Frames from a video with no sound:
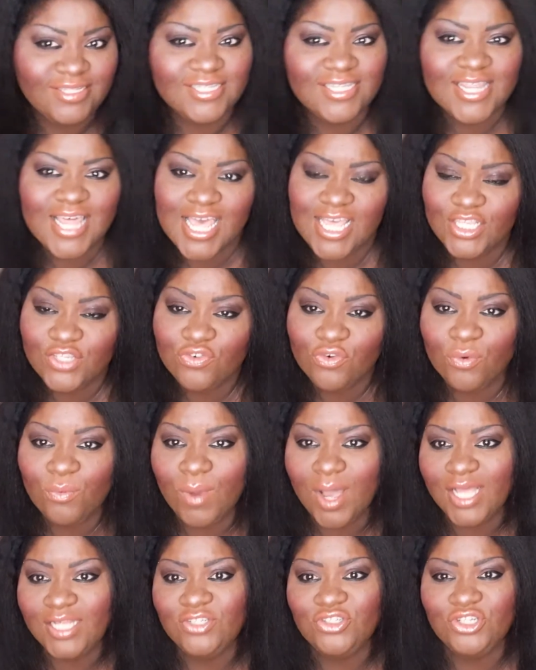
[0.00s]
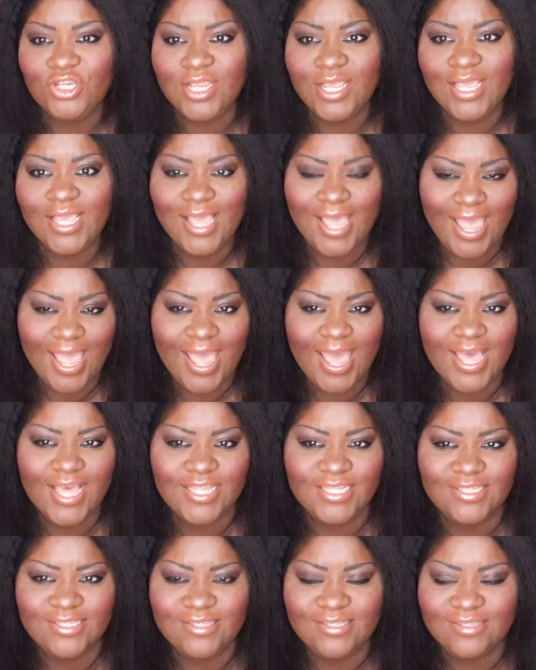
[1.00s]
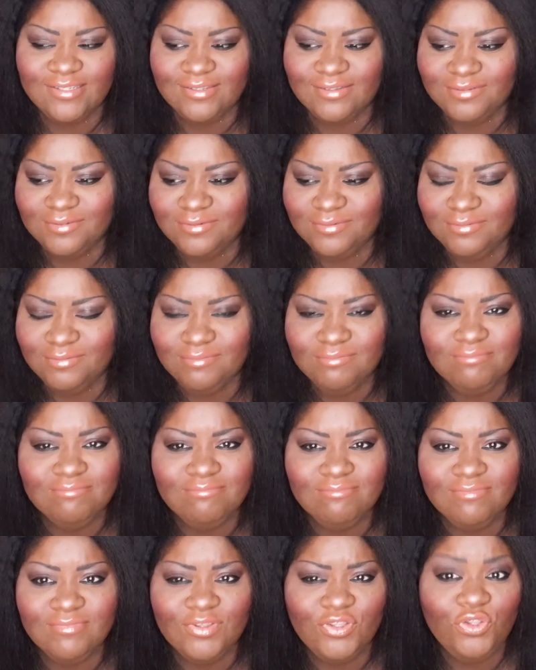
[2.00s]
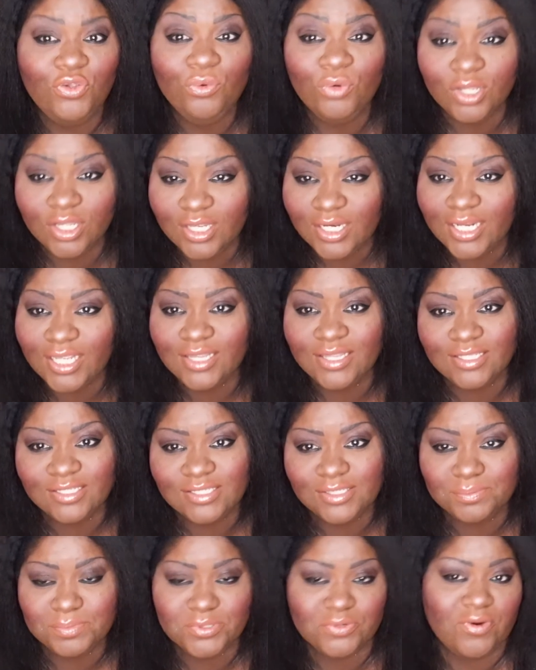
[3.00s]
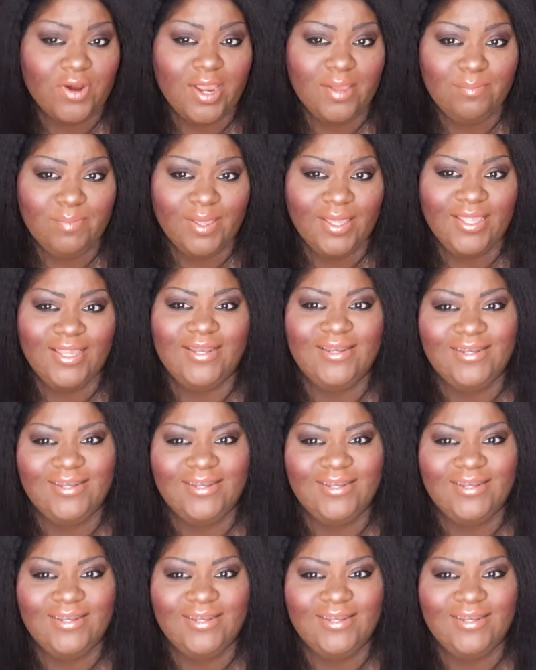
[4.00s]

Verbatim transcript: thanks for watching and you could hit the subscribe button,